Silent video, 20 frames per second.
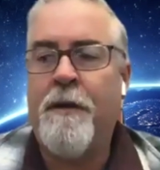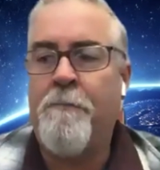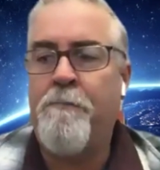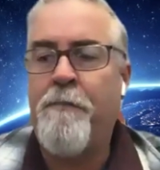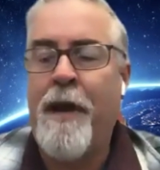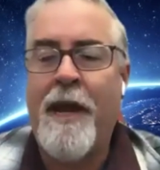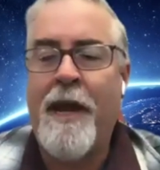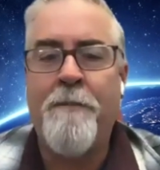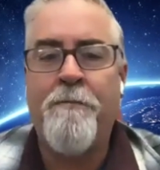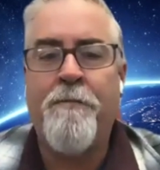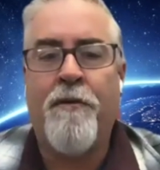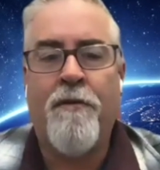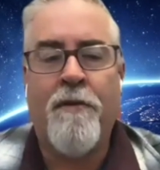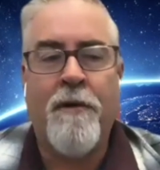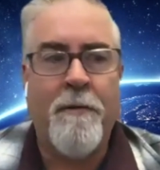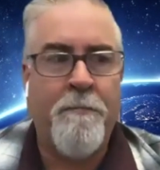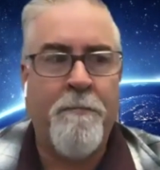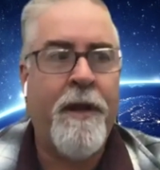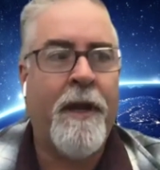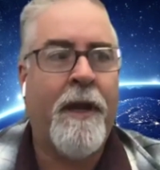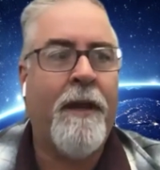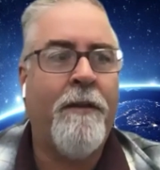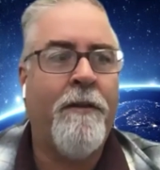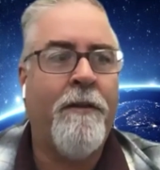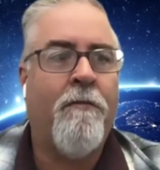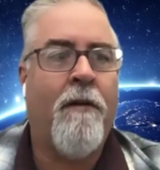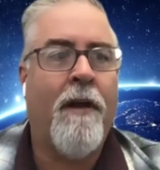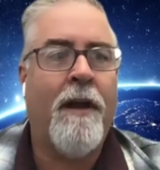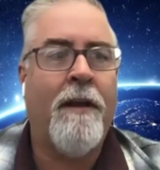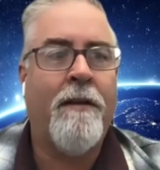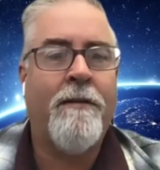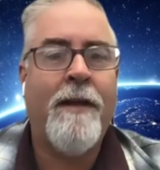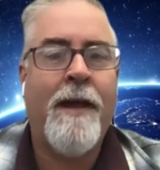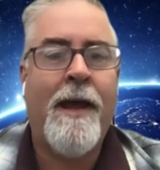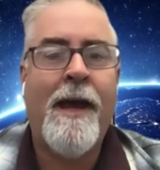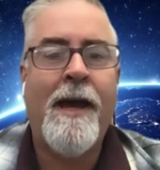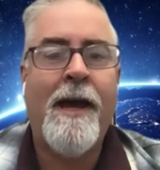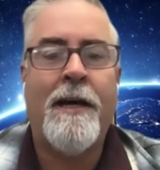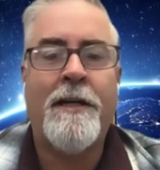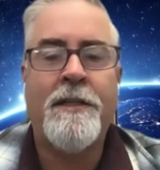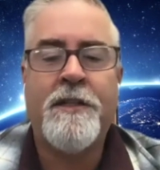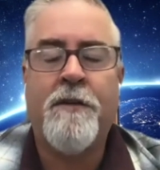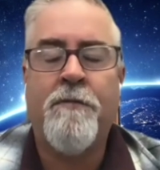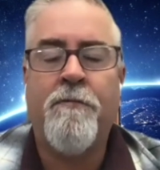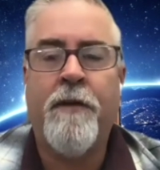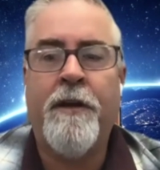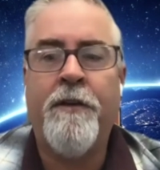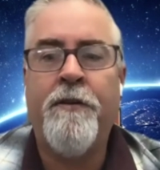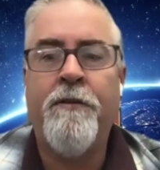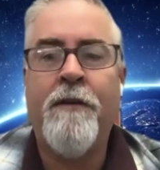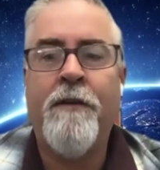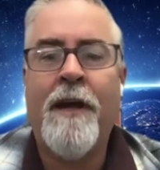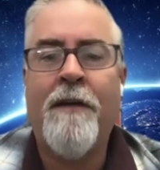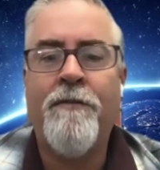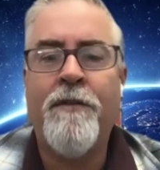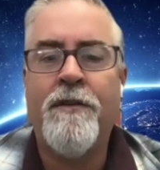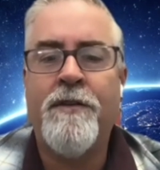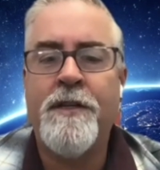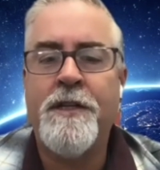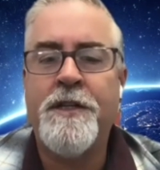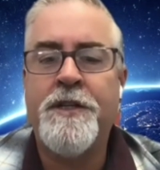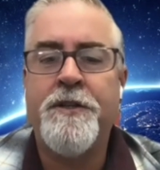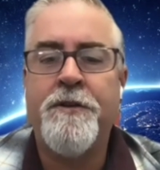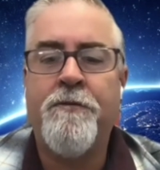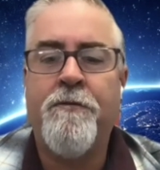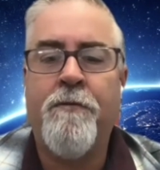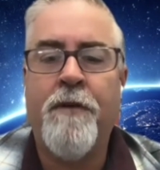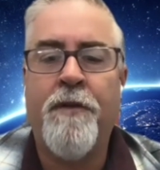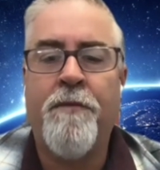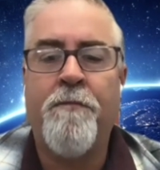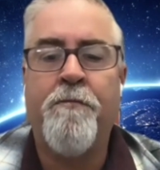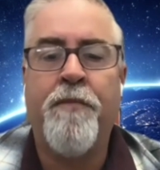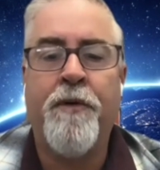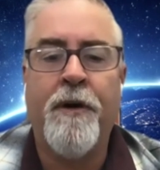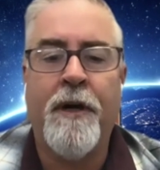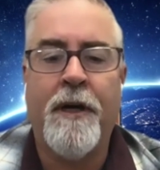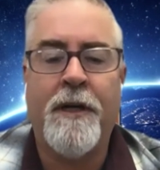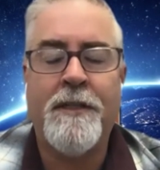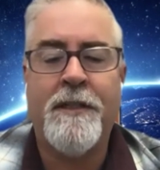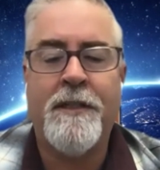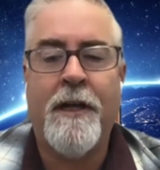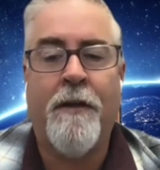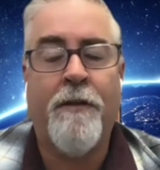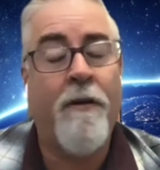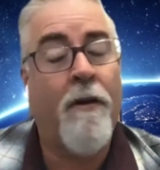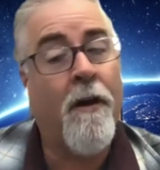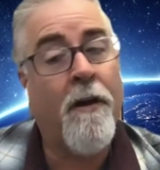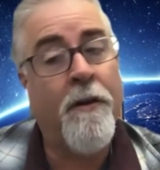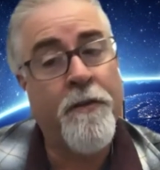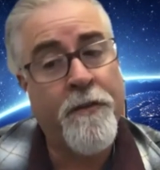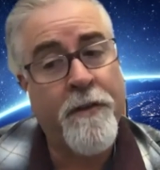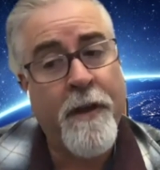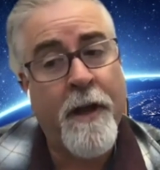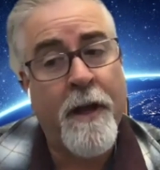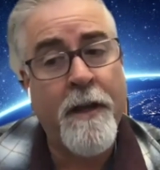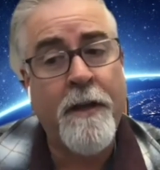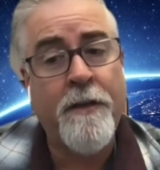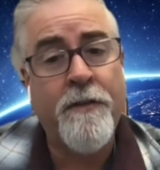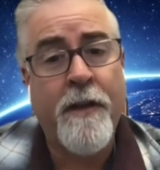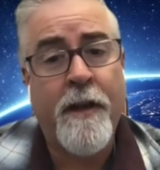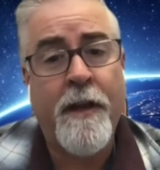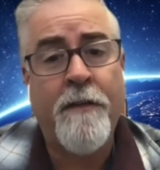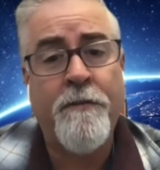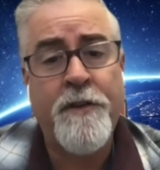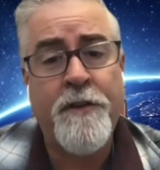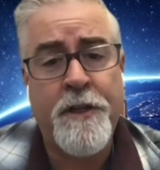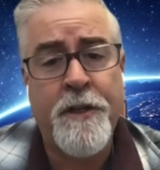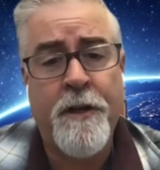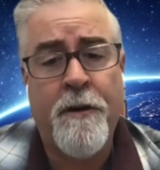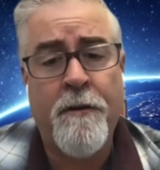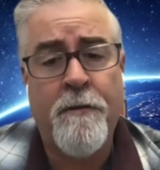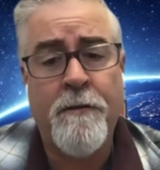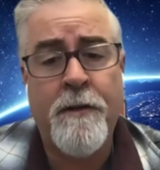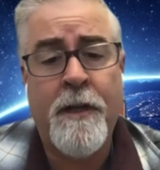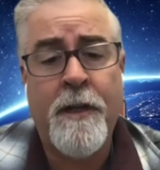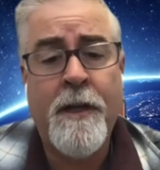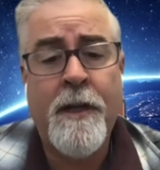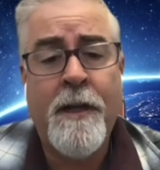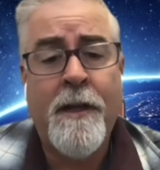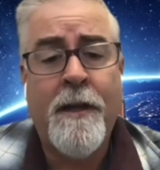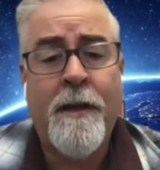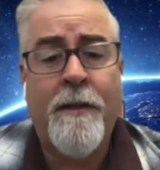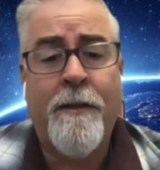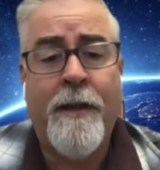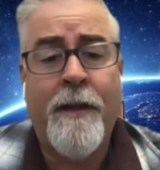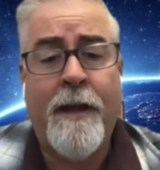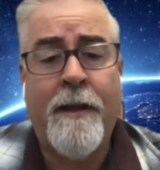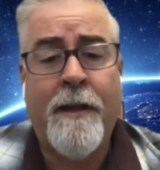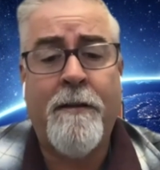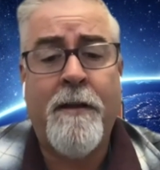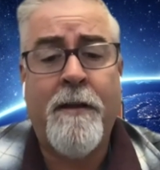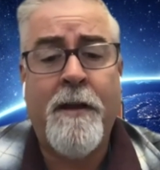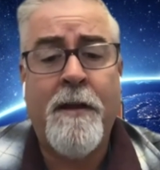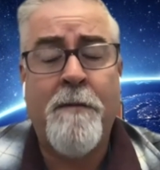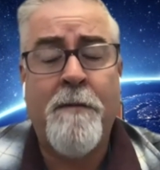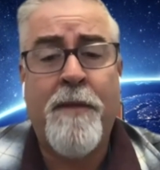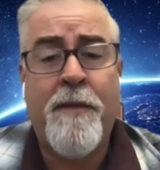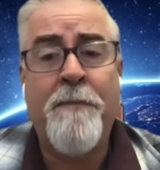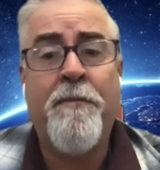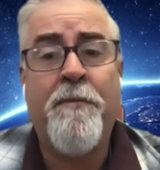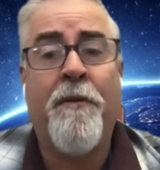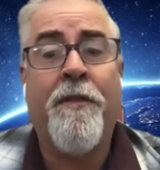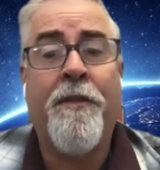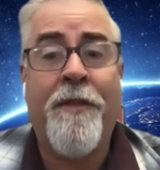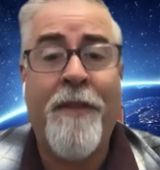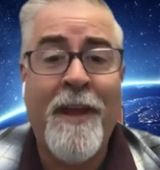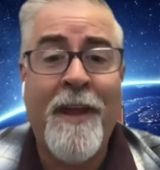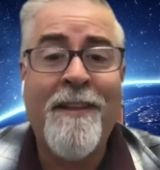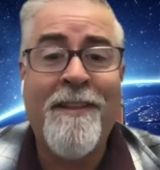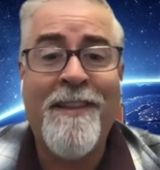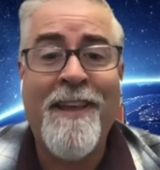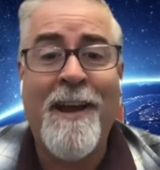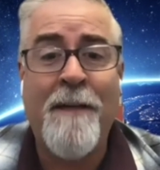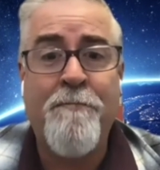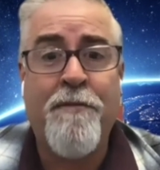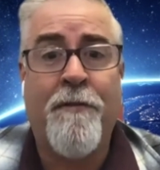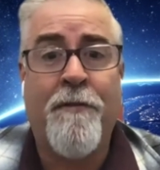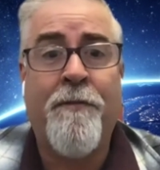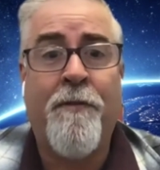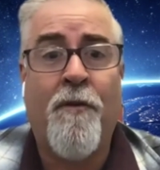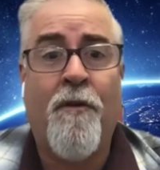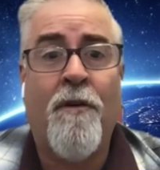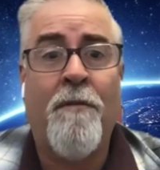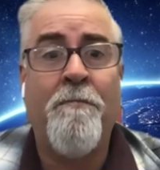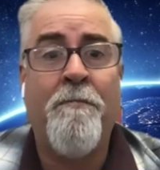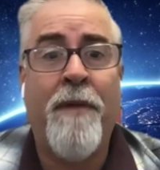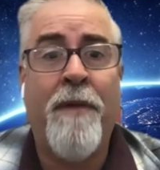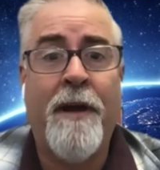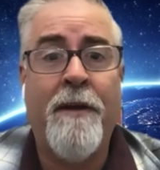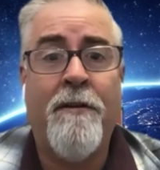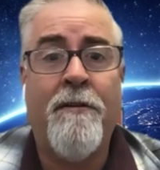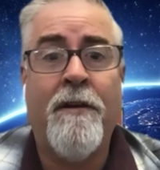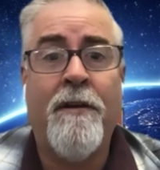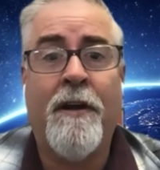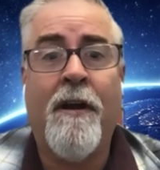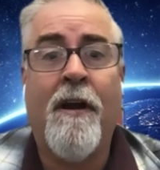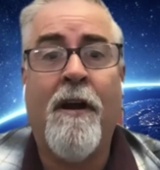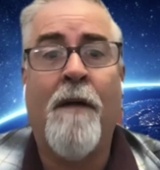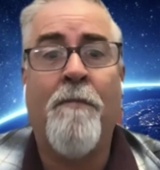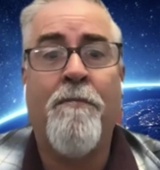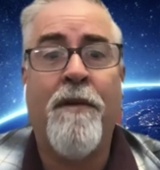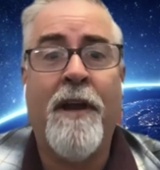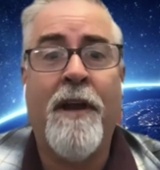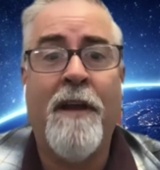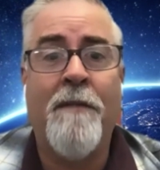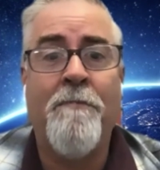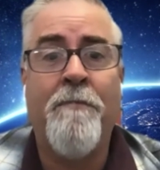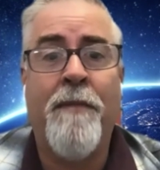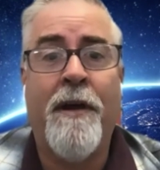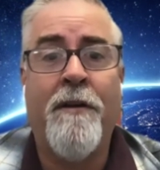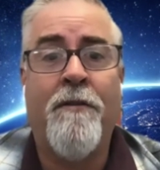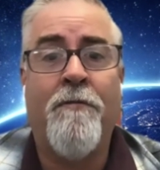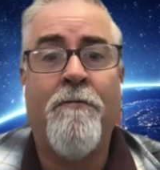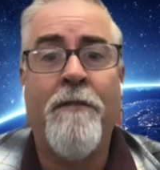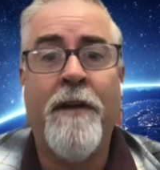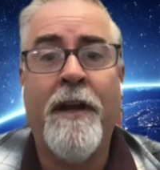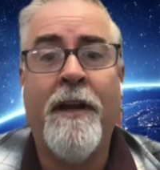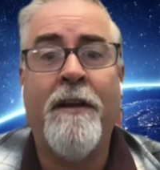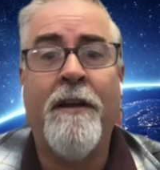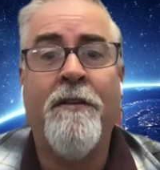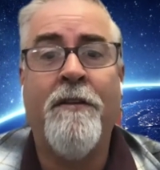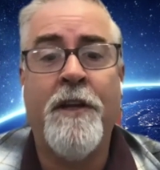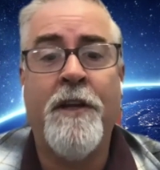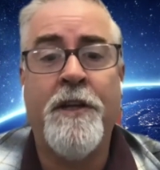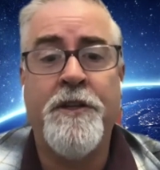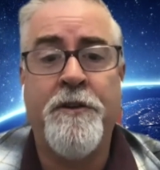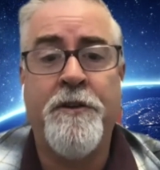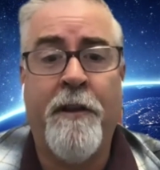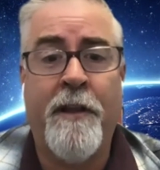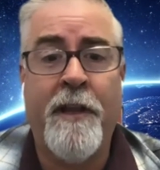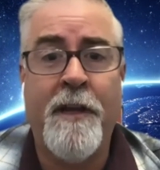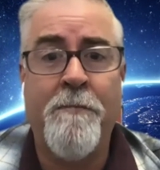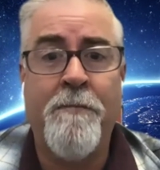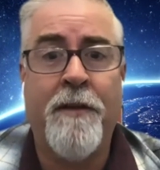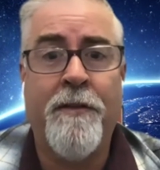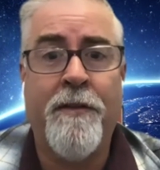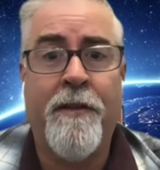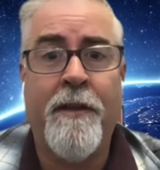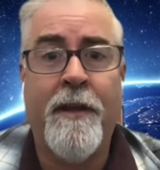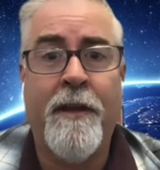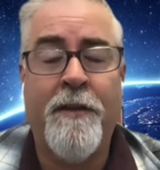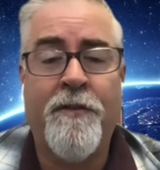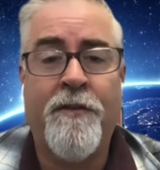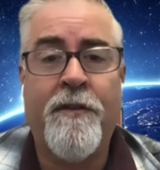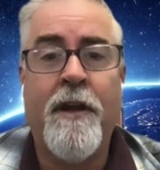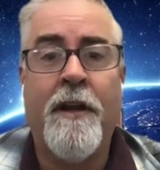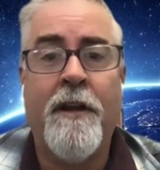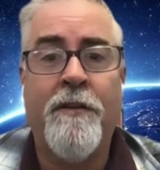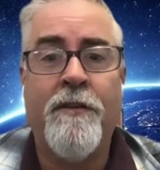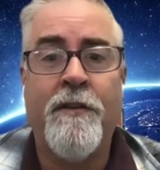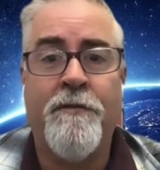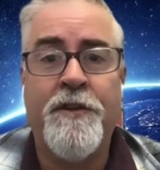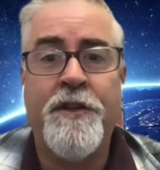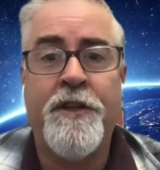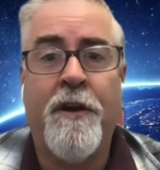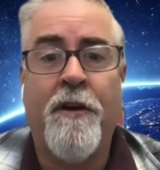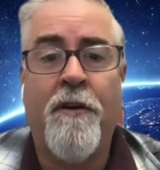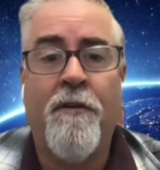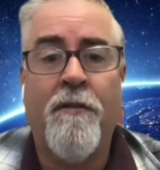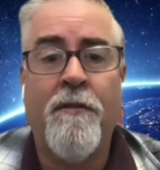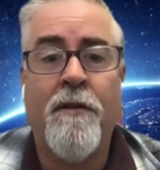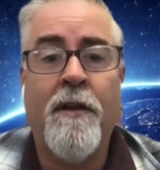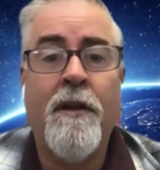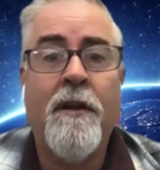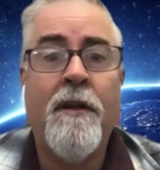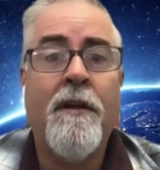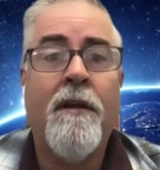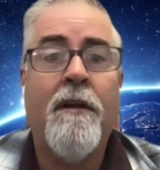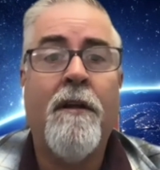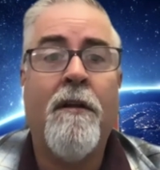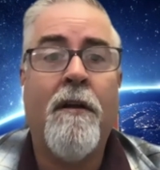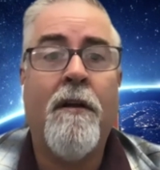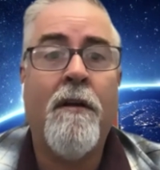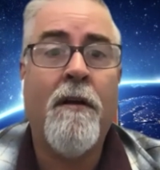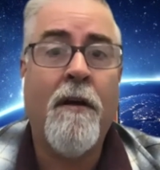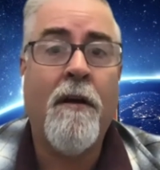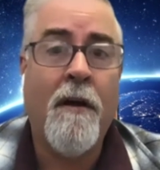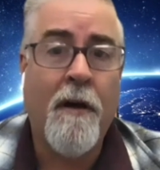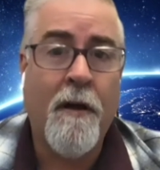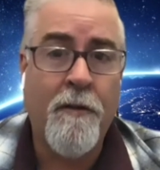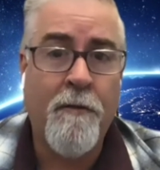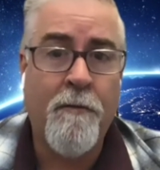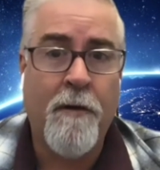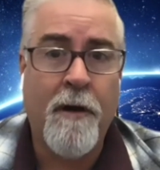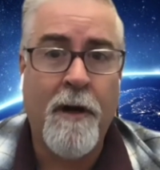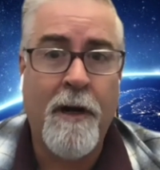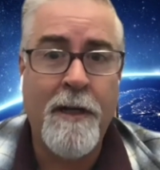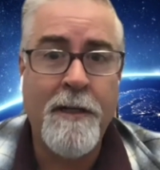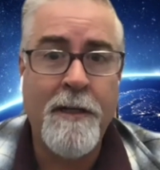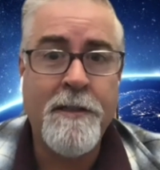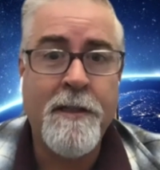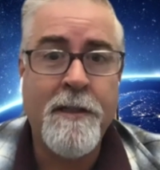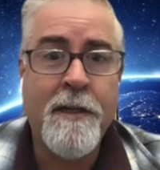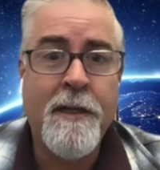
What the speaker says: paper and picking the right task, we do have this issue with books. Now, there are studies that have shown that people think they perform better and comprehend better reading digitally, but the studies have shown otherwise.